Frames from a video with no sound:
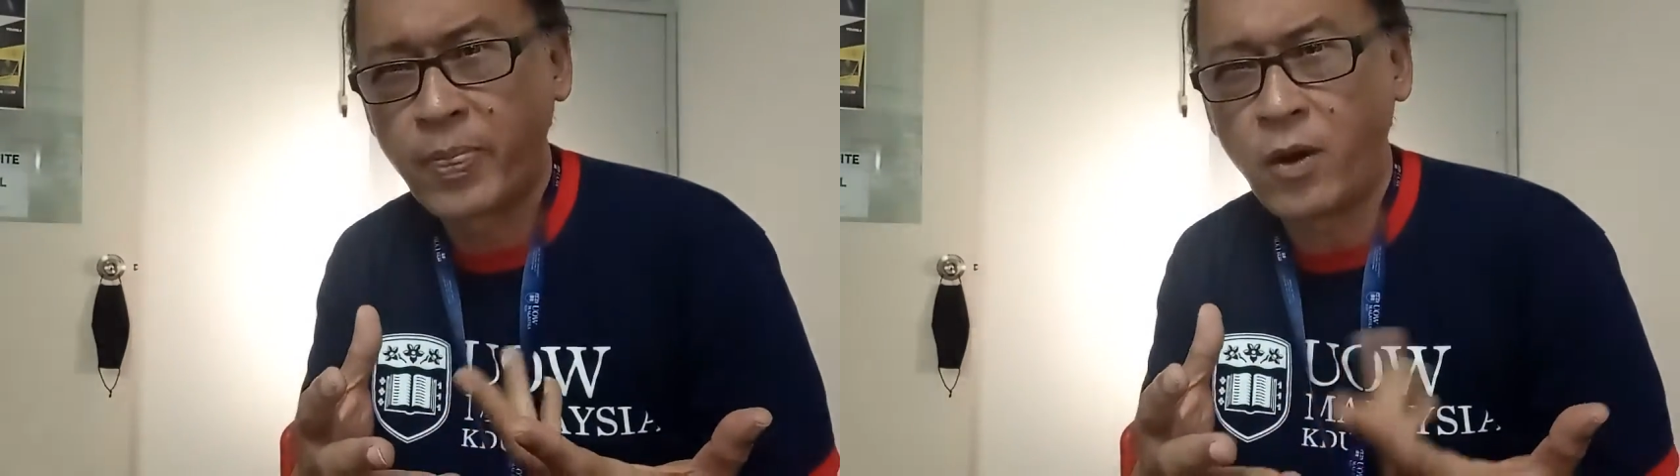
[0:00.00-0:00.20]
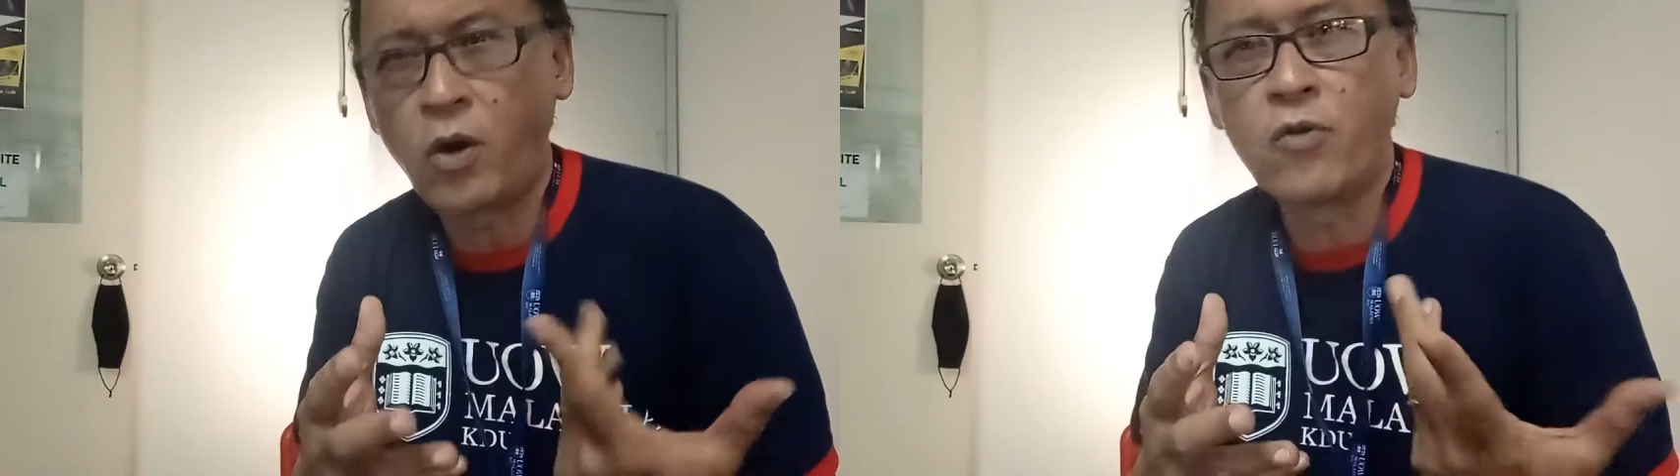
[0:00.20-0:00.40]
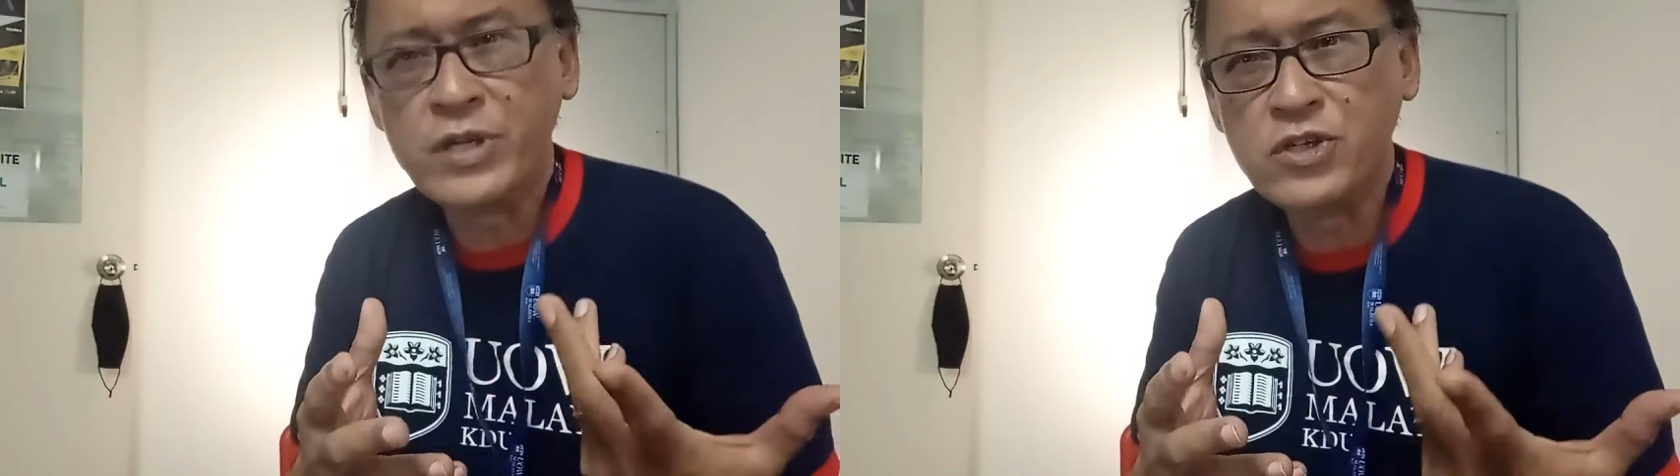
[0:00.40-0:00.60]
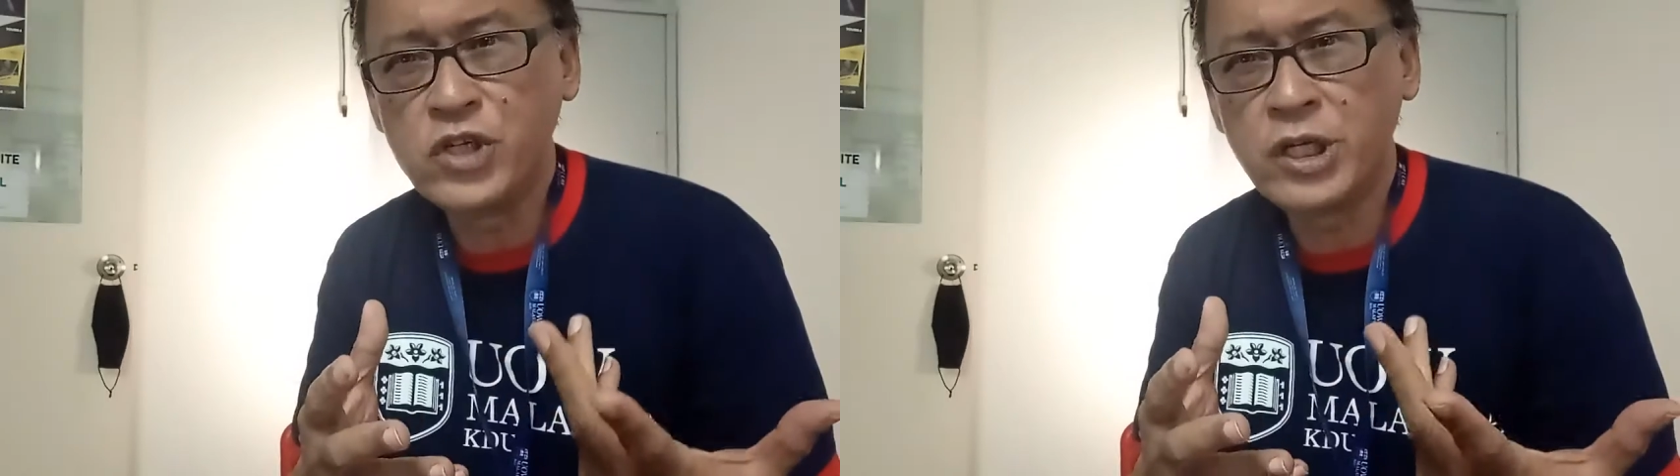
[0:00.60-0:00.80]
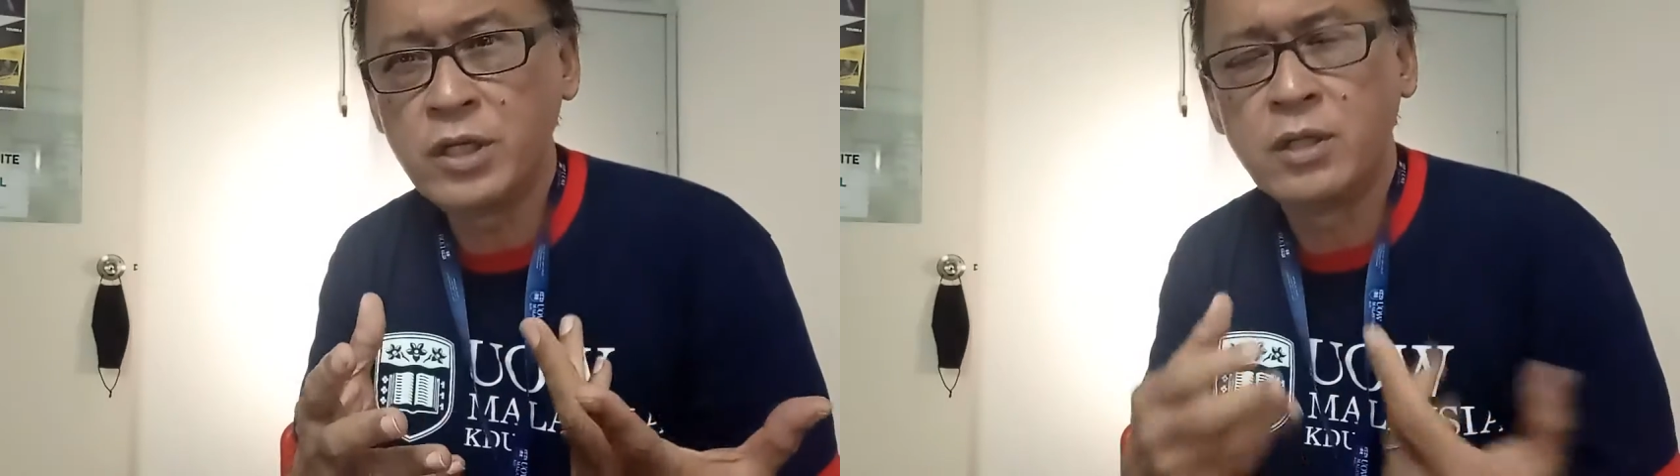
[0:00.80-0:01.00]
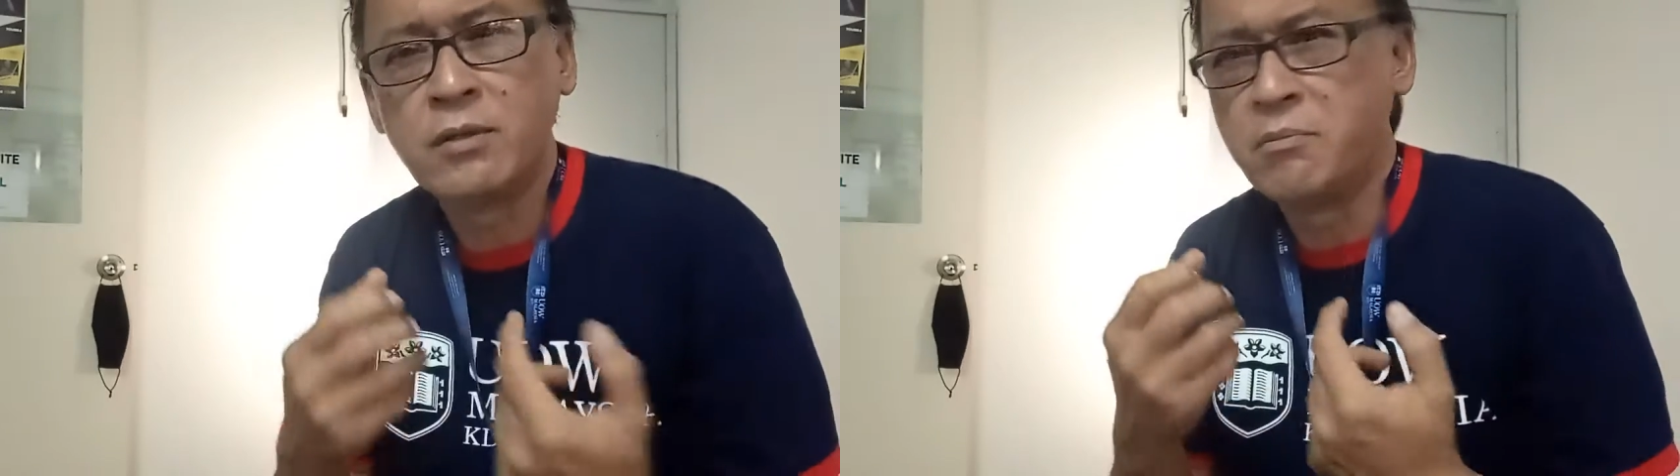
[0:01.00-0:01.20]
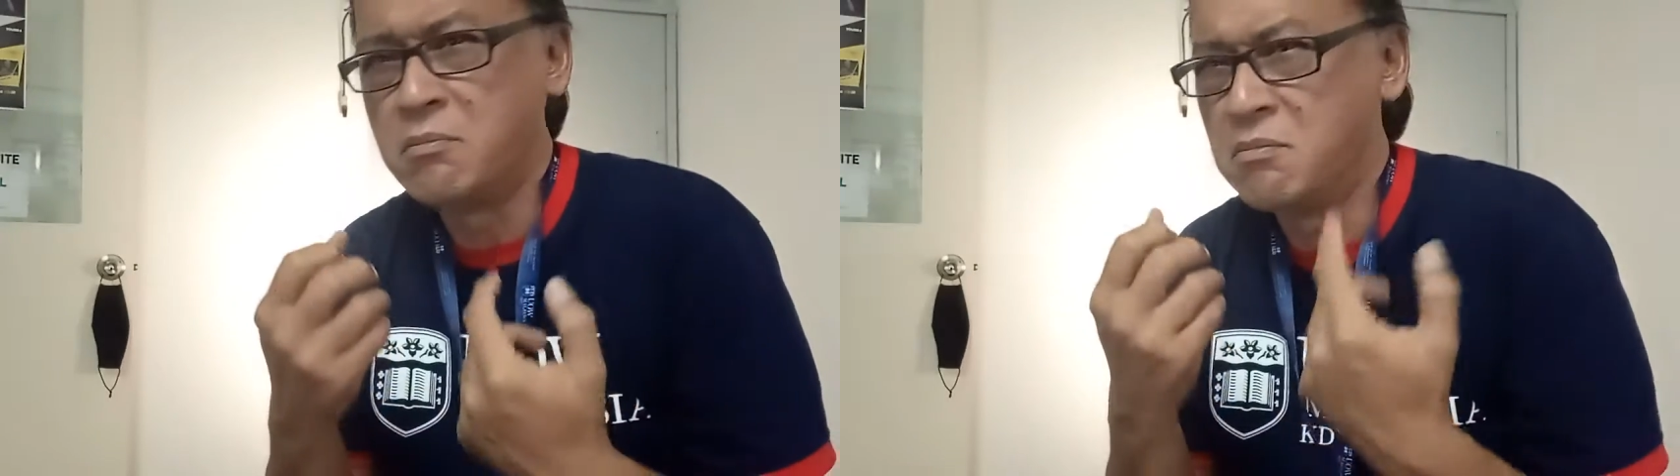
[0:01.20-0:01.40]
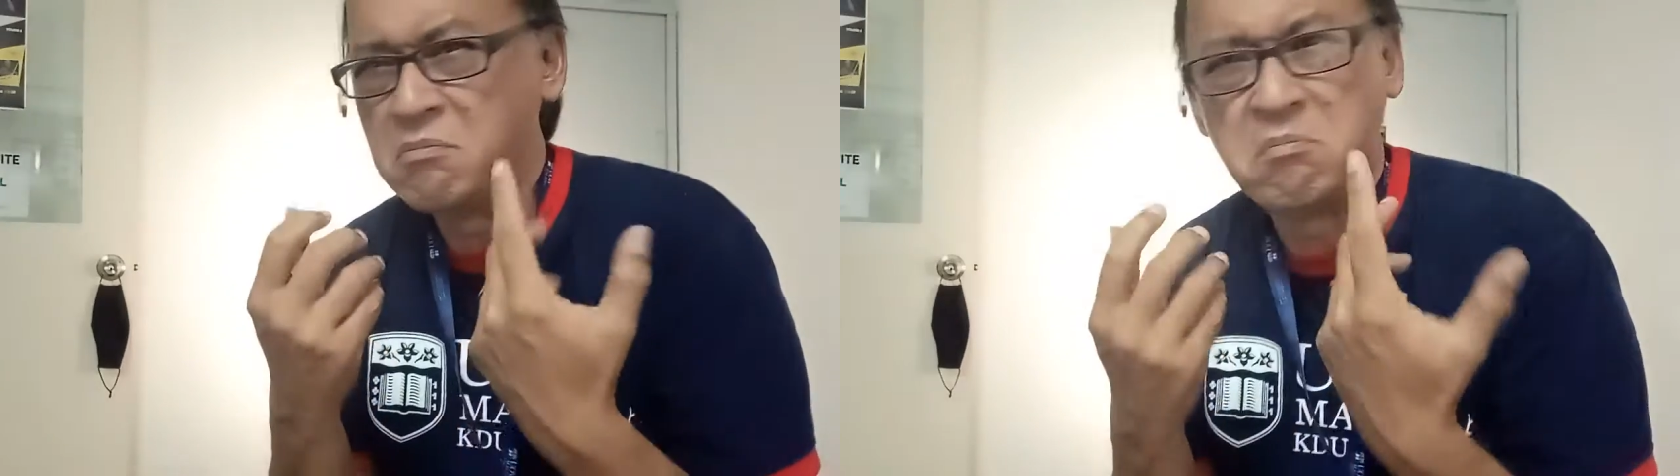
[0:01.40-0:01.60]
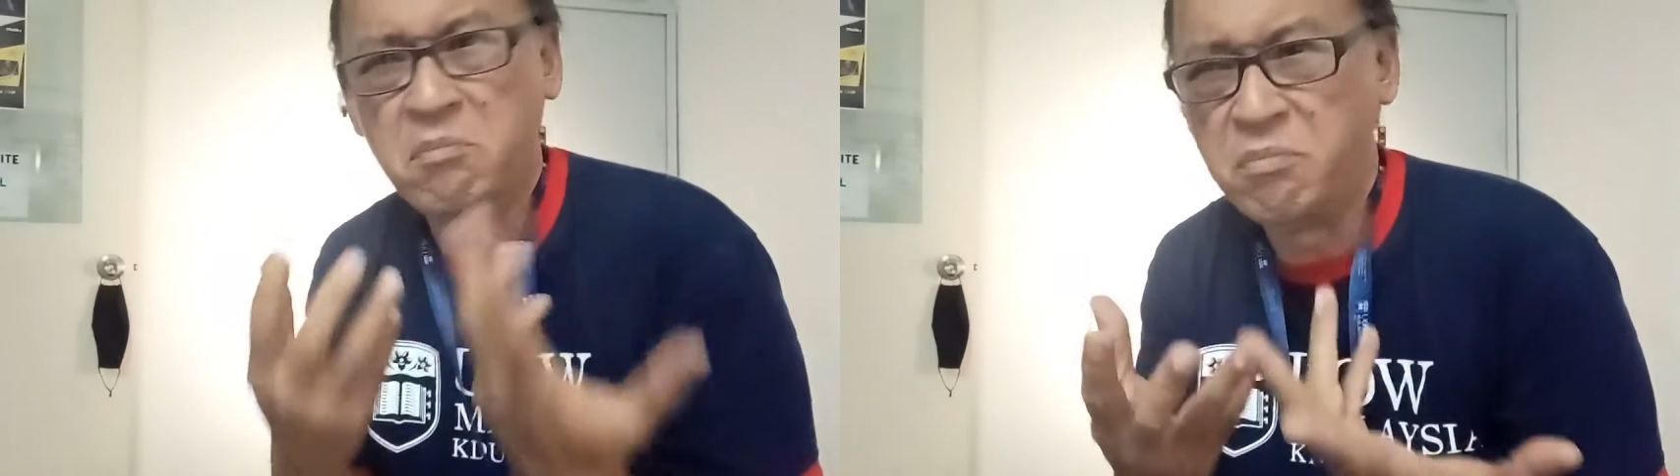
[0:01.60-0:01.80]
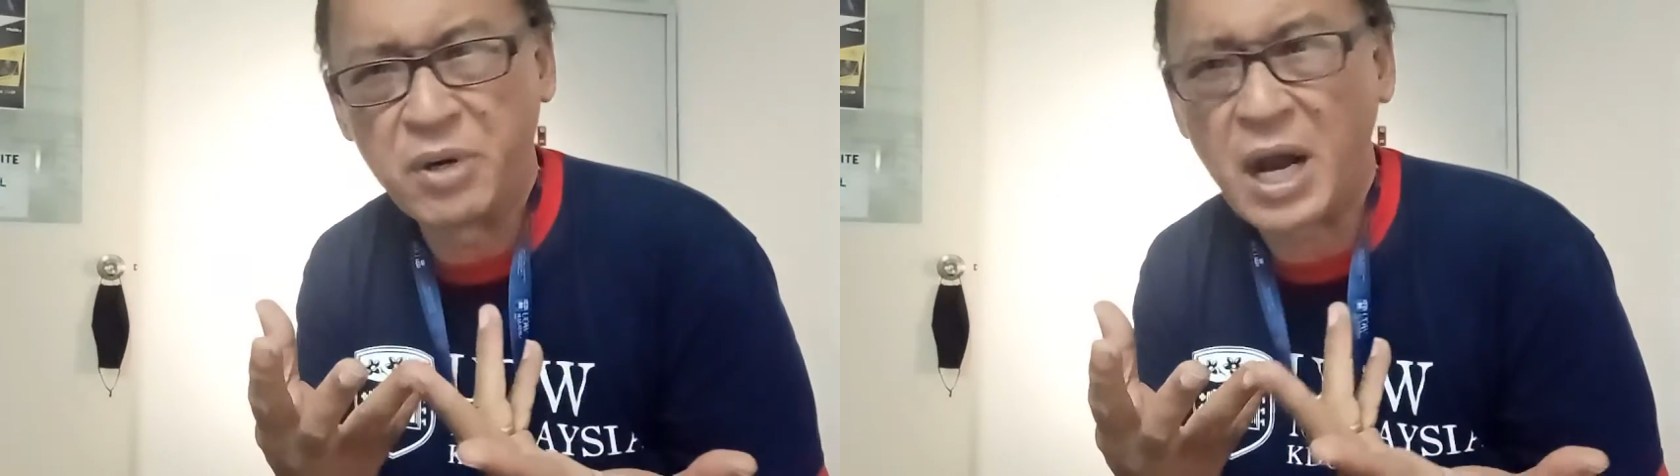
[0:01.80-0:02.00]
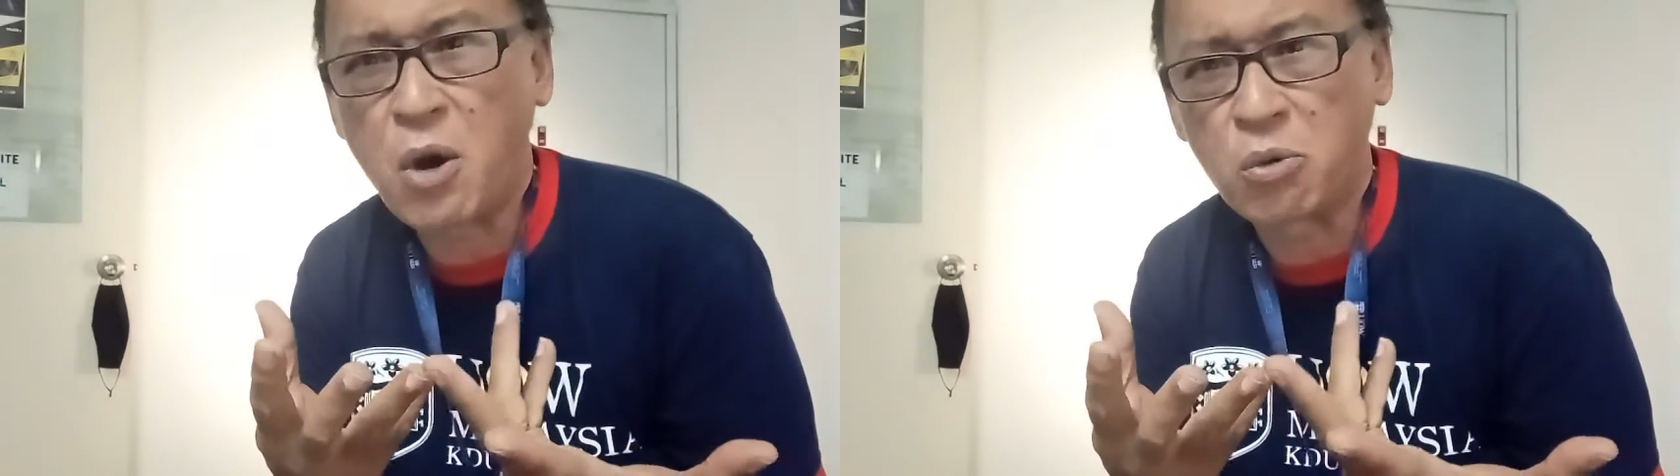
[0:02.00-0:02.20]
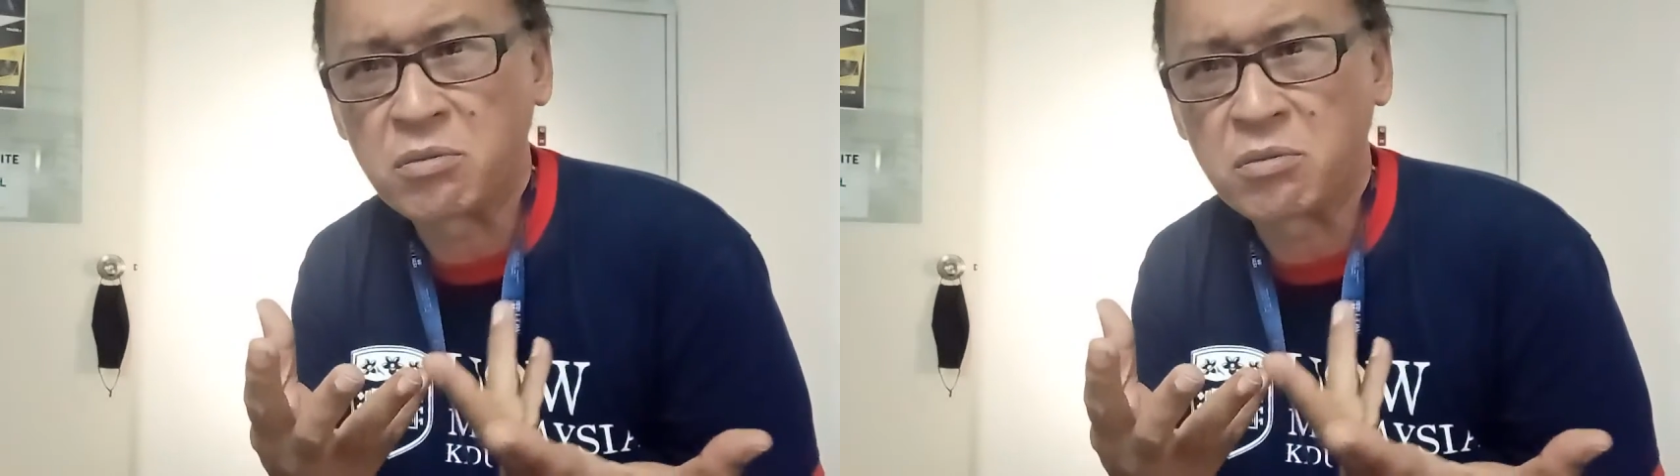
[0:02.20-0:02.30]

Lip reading: orangey, brown.